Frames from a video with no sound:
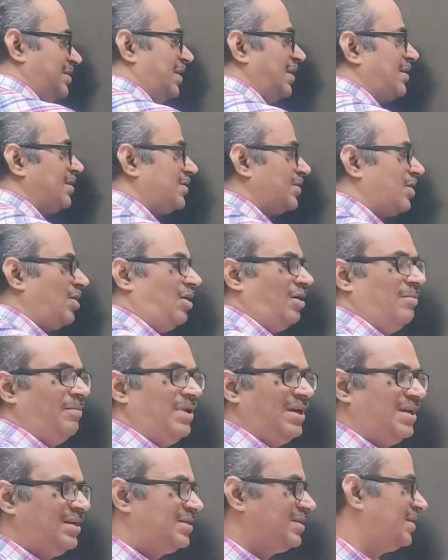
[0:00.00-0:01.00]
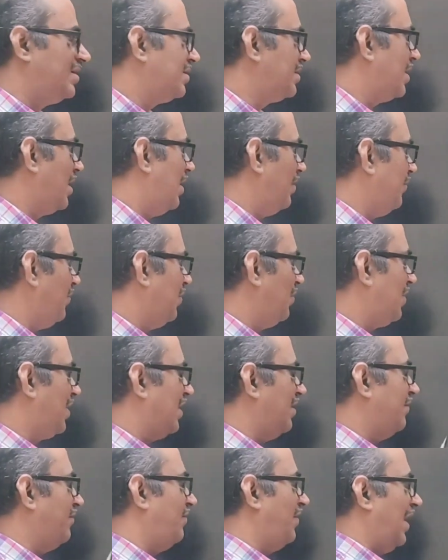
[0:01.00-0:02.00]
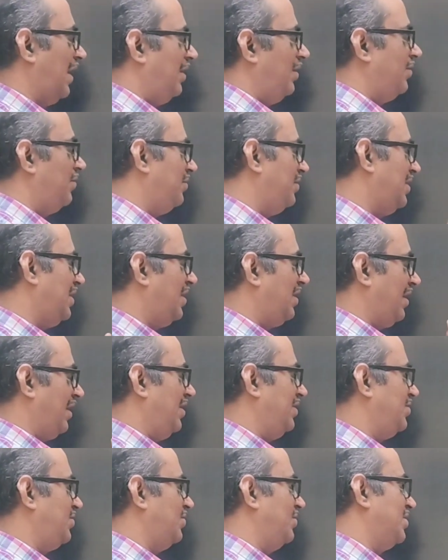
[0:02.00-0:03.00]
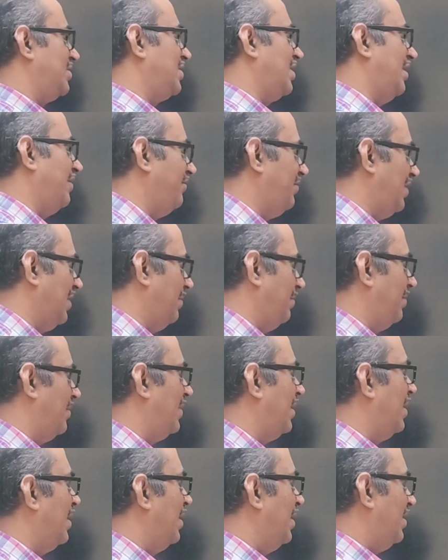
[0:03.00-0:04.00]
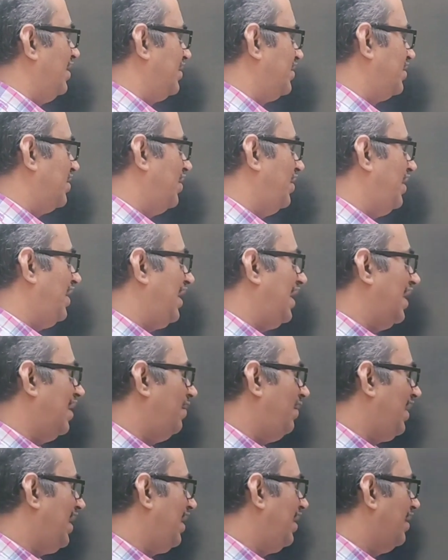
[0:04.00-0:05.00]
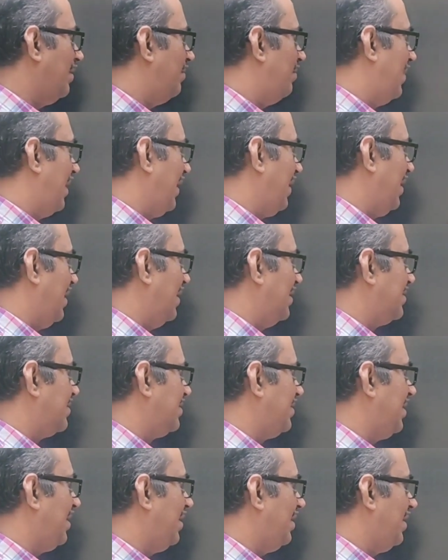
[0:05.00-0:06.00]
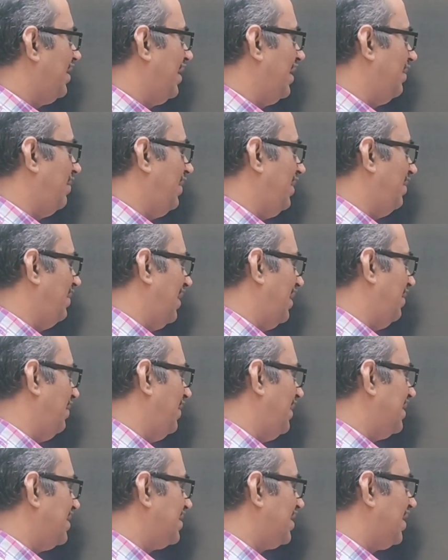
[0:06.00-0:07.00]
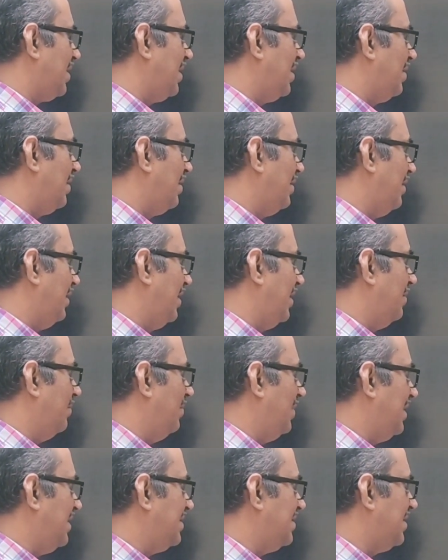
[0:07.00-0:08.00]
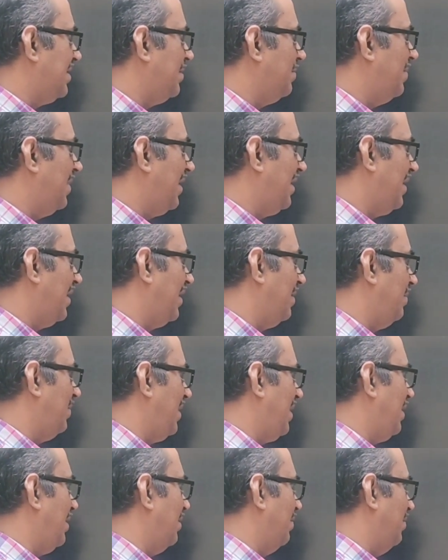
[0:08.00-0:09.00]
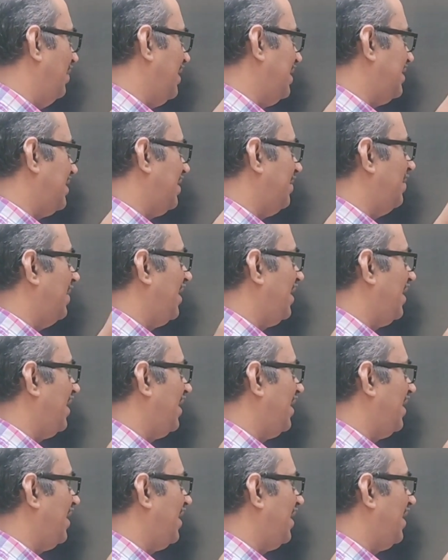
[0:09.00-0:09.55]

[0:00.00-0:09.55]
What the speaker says: 6 combinations how you can find out the ratios of them. So AB by AC, AB by BC, then BC by AB, BC